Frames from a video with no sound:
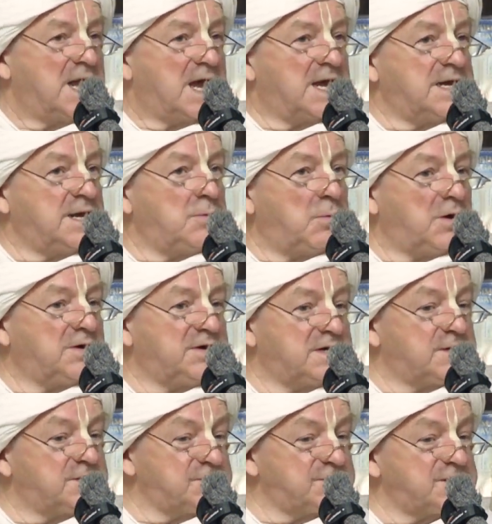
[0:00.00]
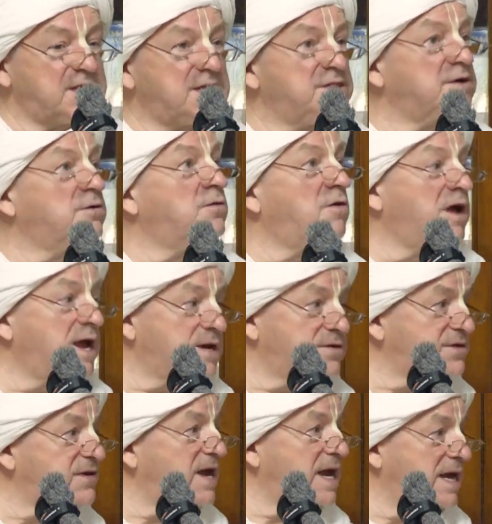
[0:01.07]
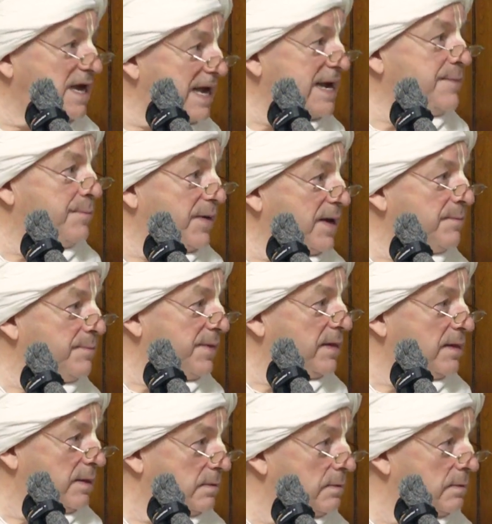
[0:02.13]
and he wanted to see the great saintly people.